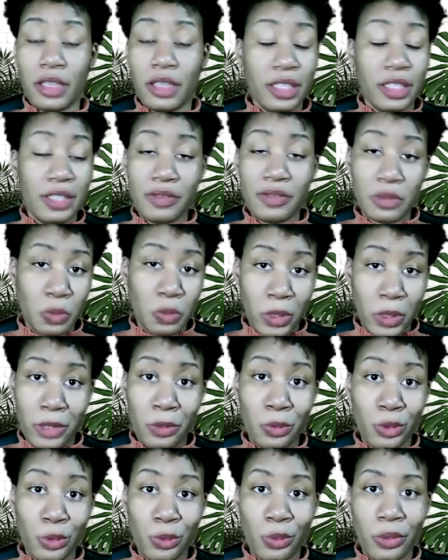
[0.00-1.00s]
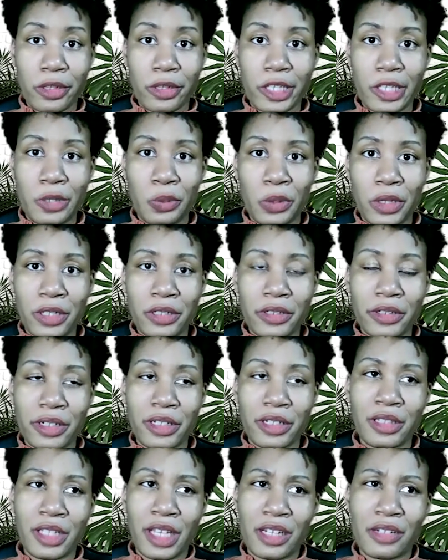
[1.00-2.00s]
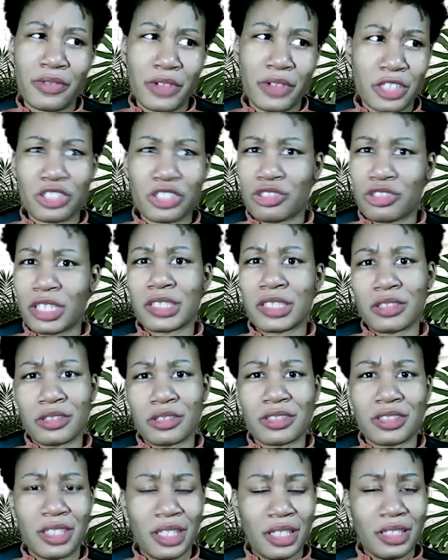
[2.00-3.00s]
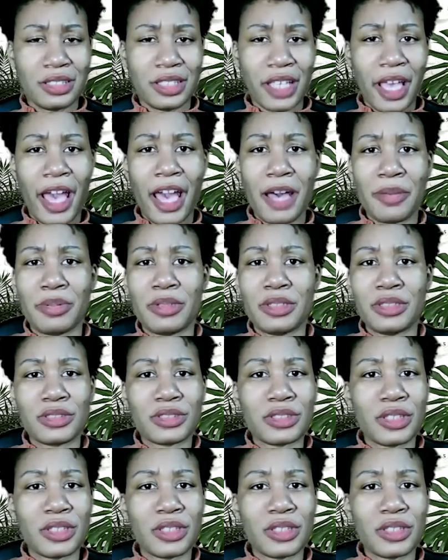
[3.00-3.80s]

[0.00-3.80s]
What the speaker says: even while we're working, where a lot of our stressors tend to happen.